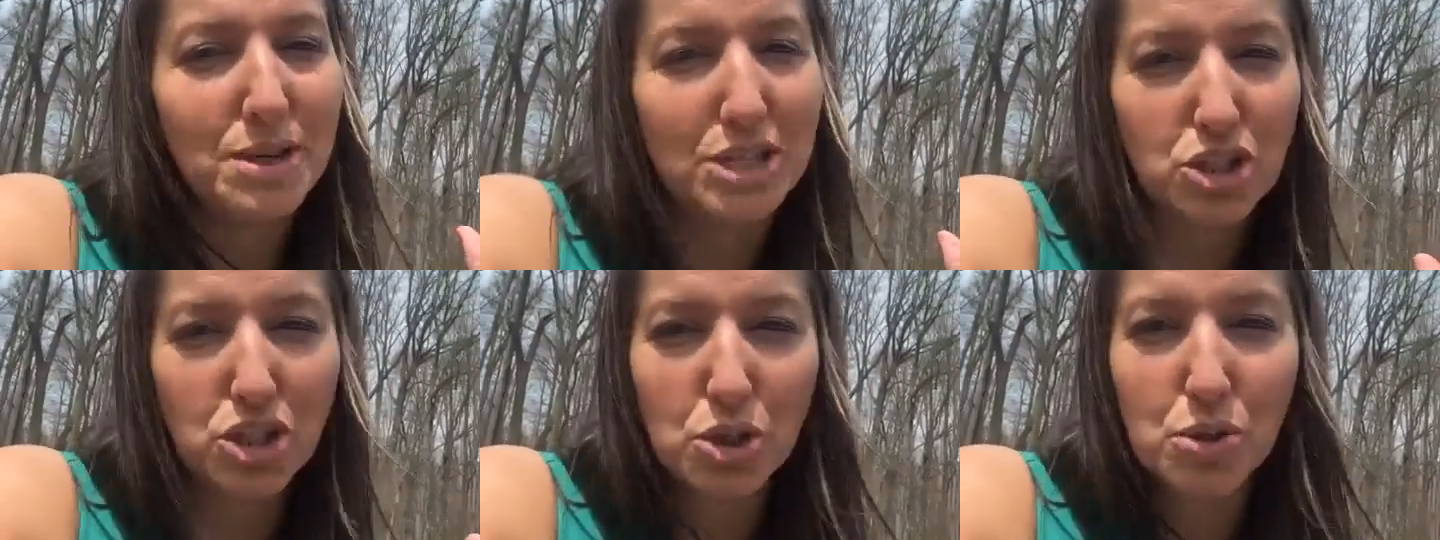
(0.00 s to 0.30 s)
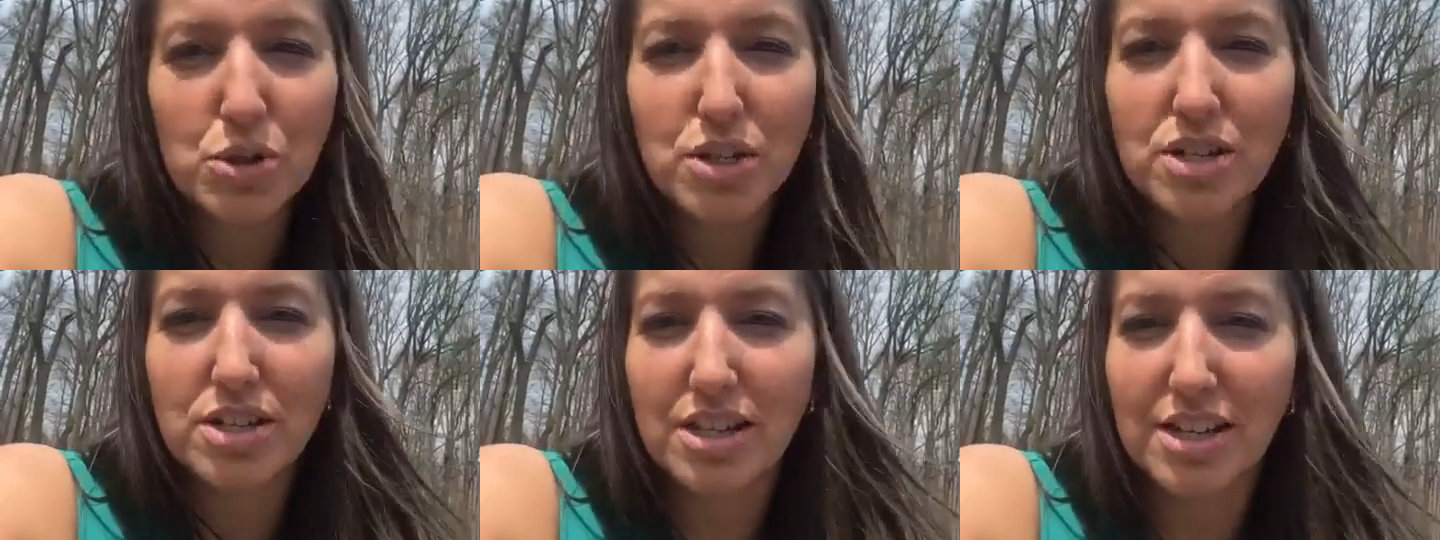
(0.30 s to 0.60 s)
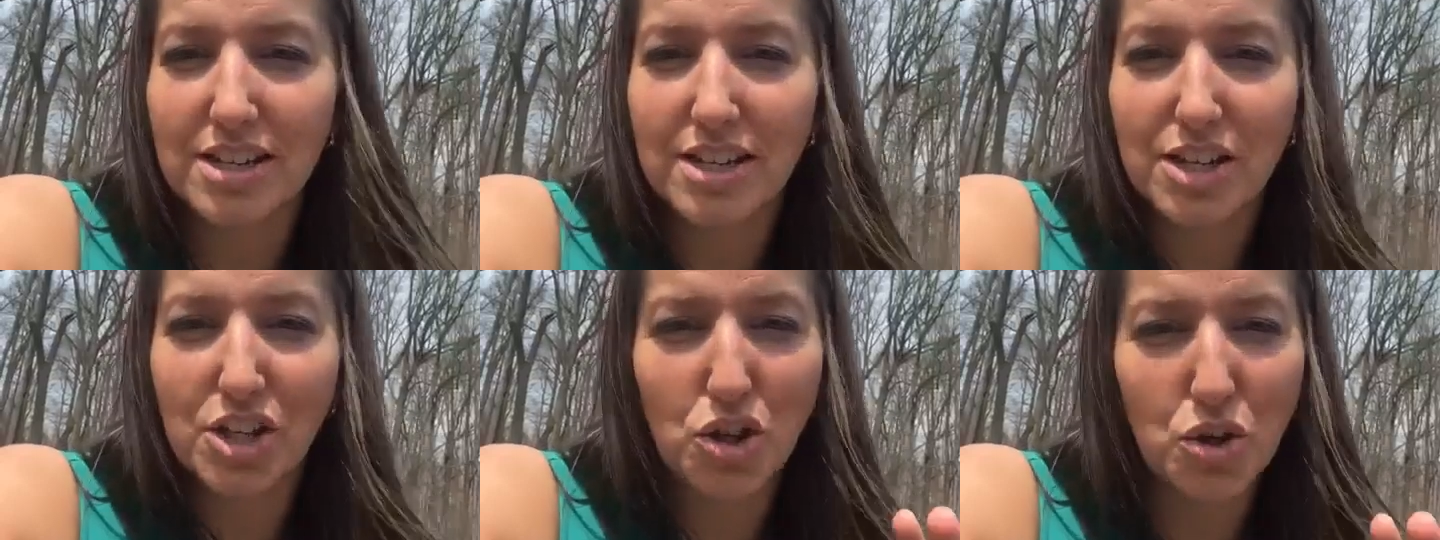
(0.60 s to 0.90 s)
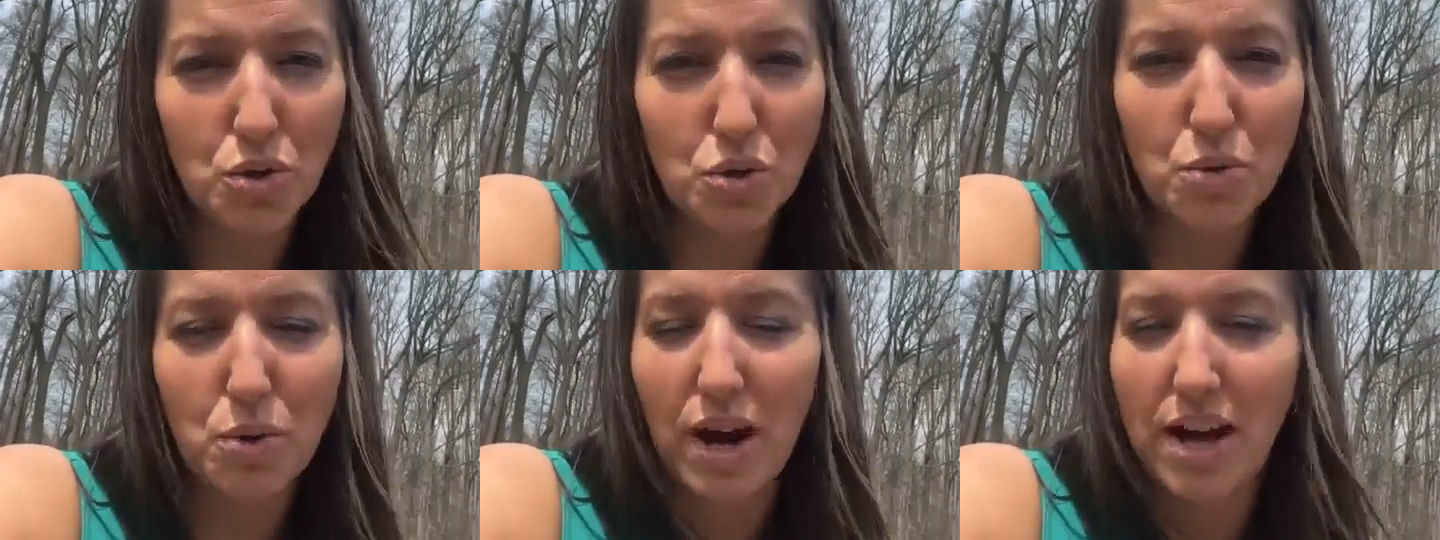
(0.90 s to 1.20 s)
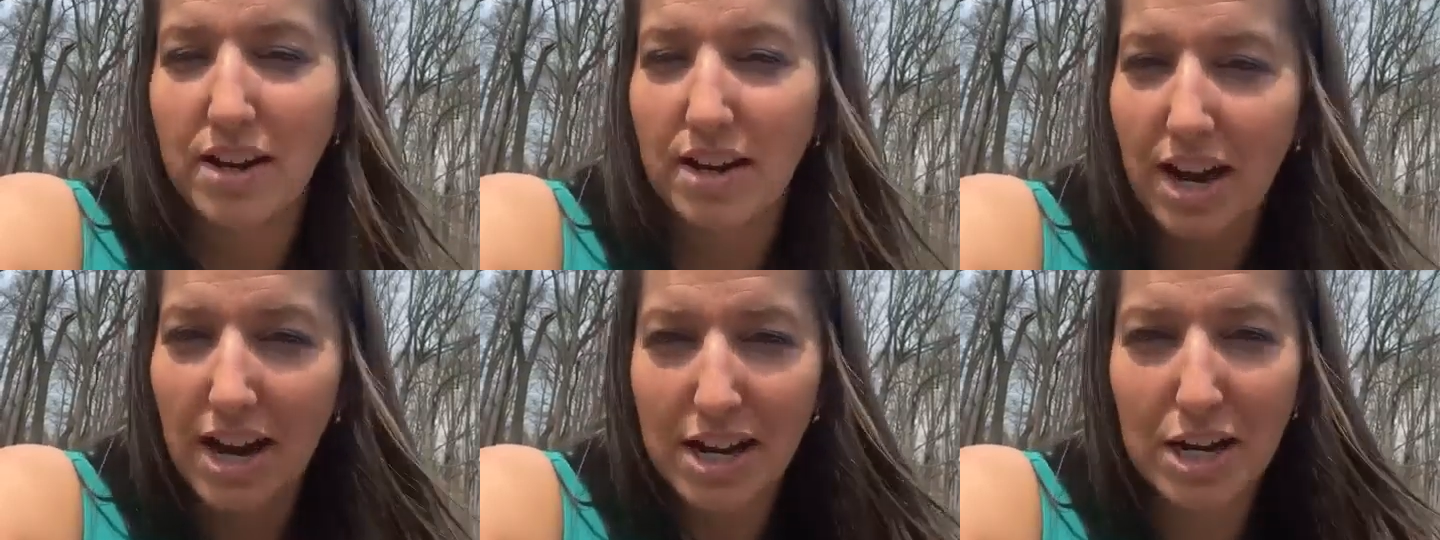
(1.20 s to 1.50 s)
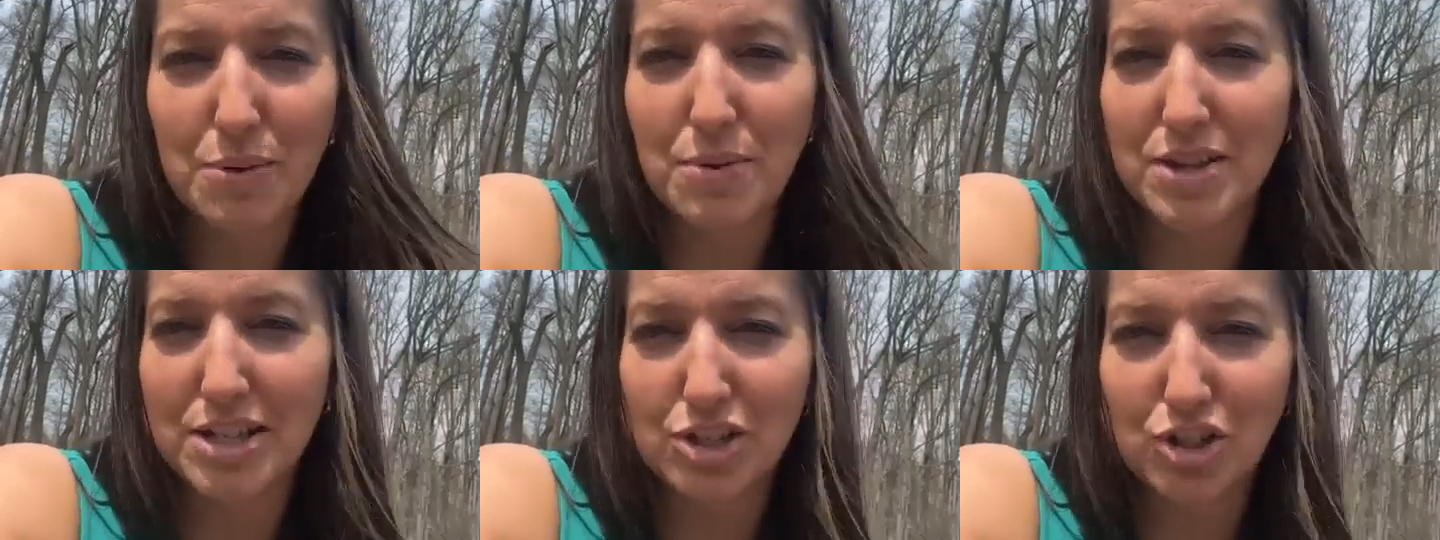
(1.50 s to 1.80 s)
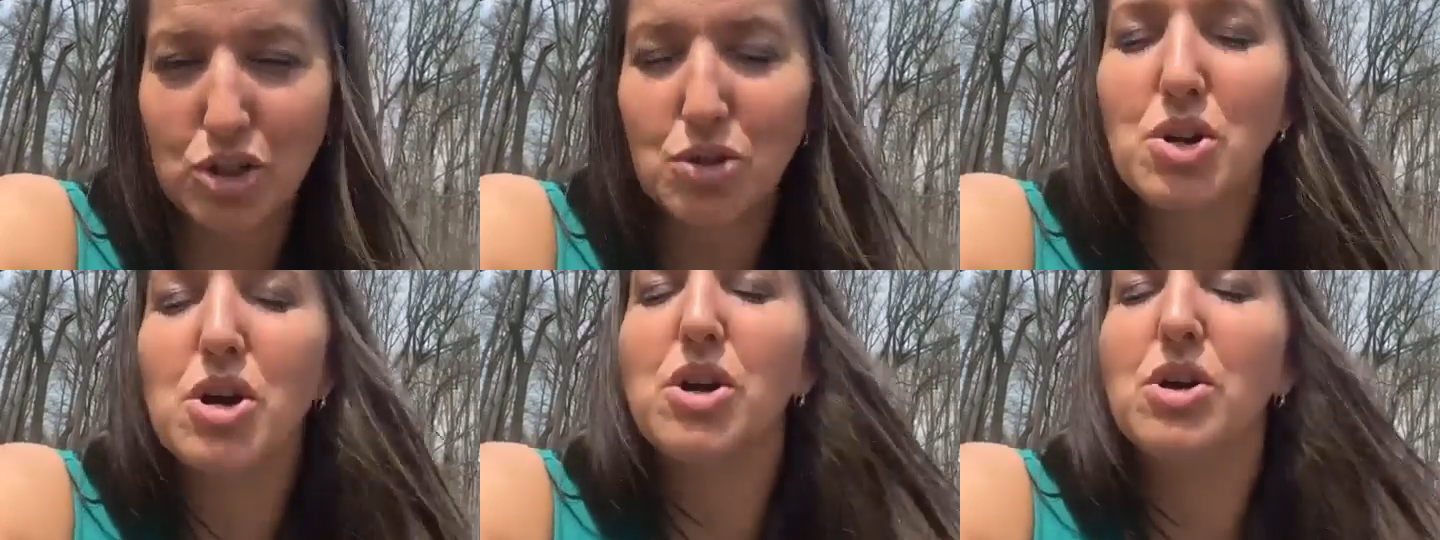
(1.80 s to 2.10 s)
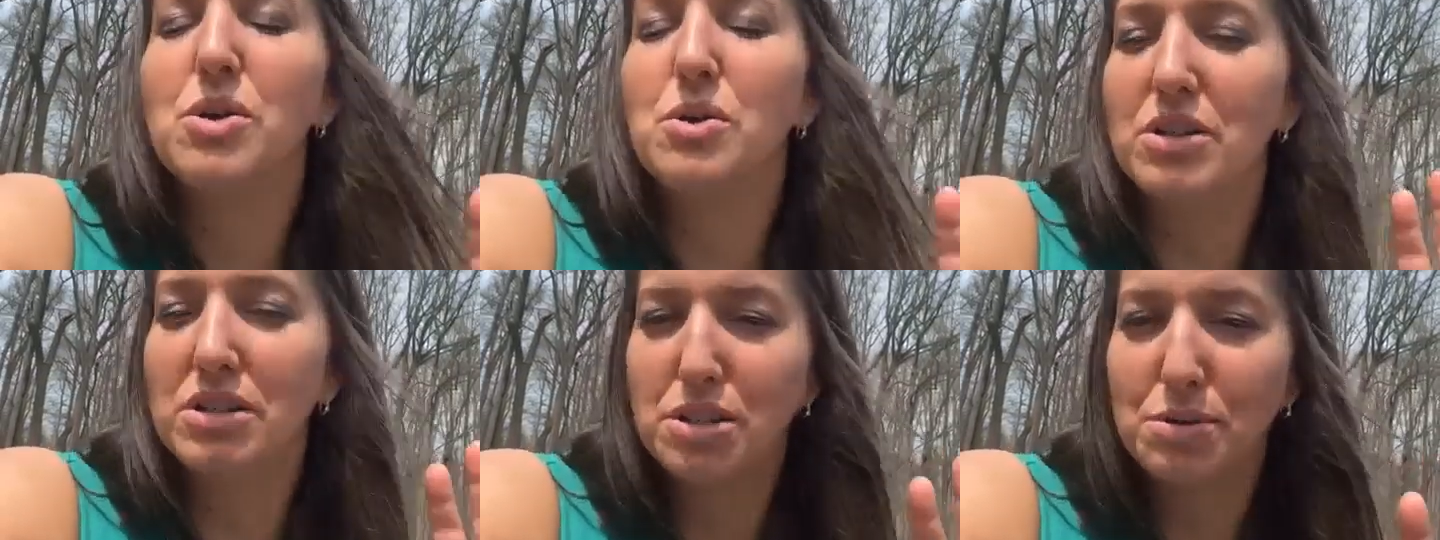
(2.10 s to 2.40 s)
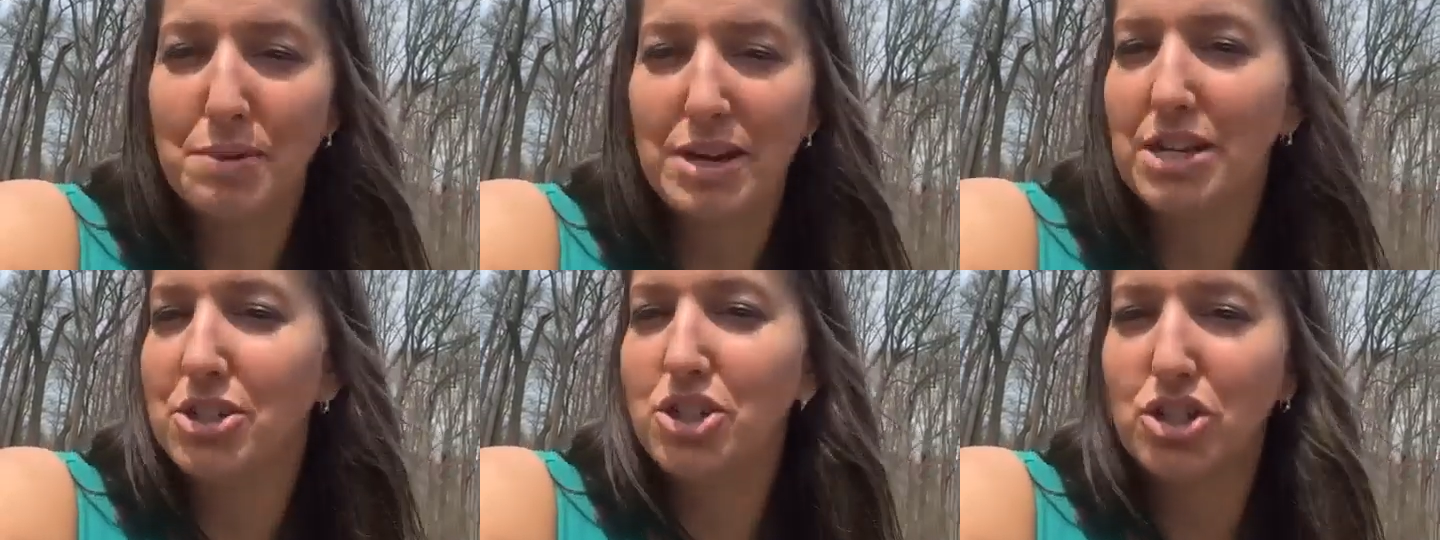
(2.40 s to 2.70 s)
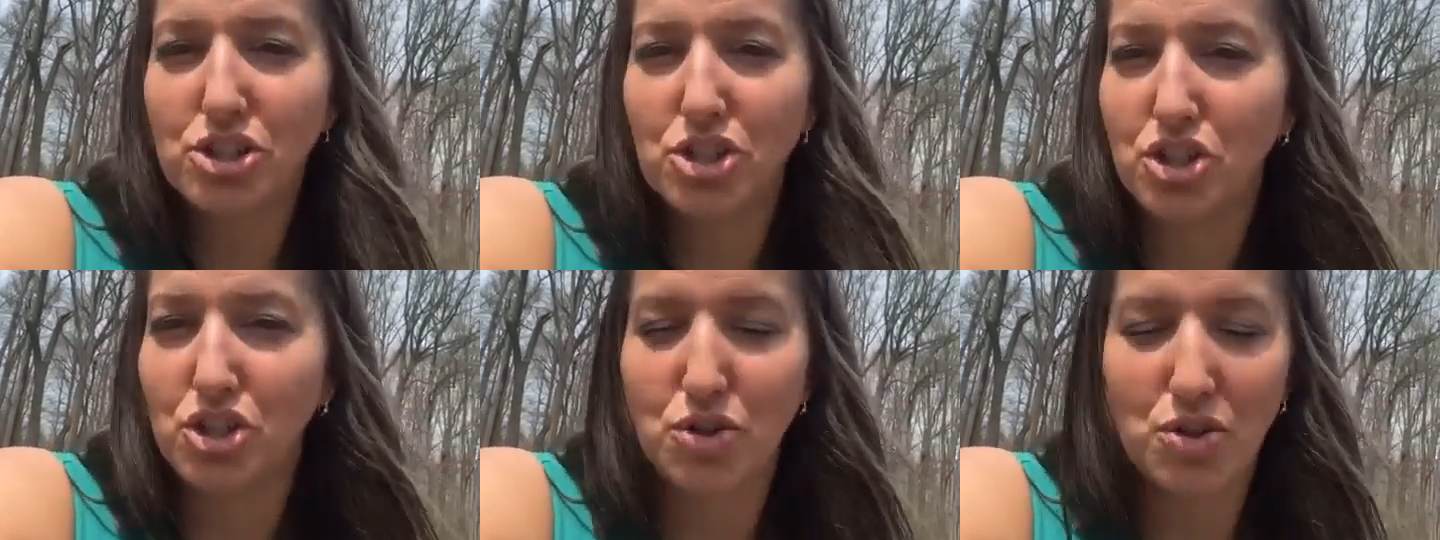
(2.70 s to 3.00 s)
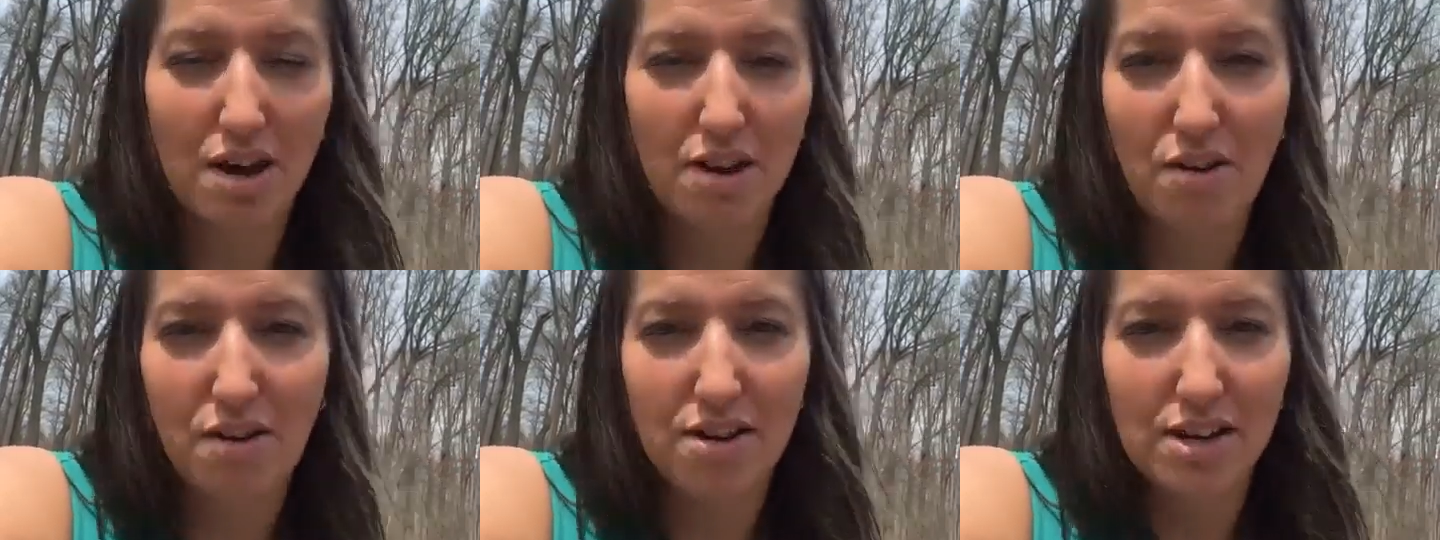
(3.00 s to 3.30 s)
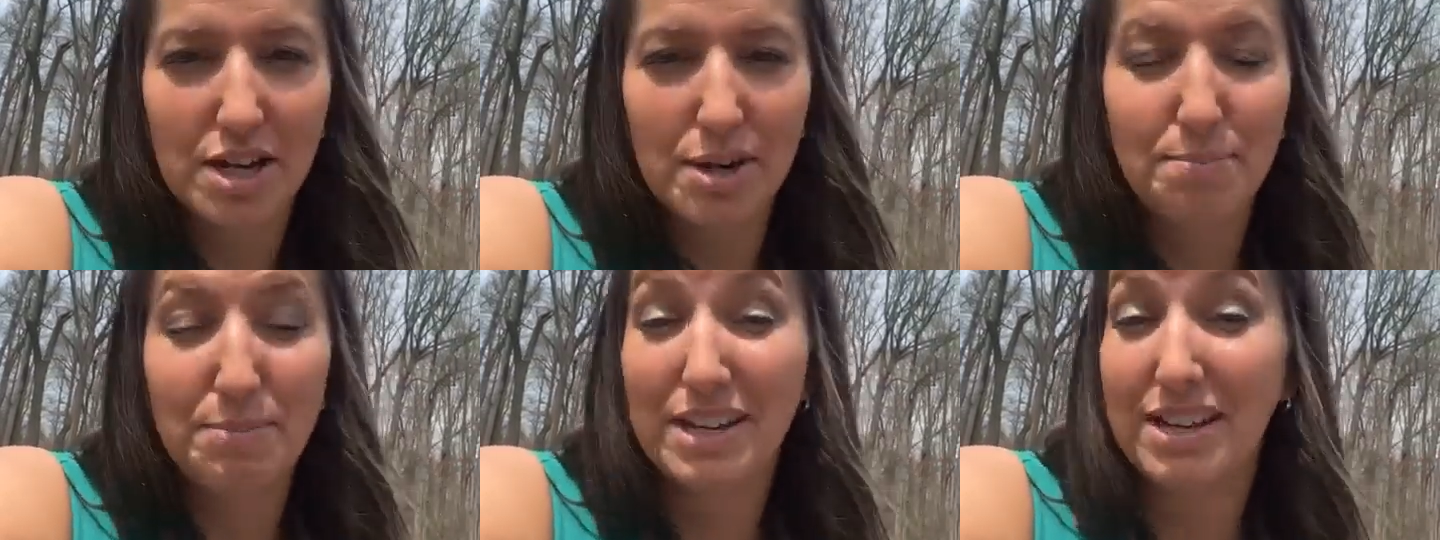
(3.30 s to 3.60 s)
make sure that you and anyone that you know is making sure that you get on it,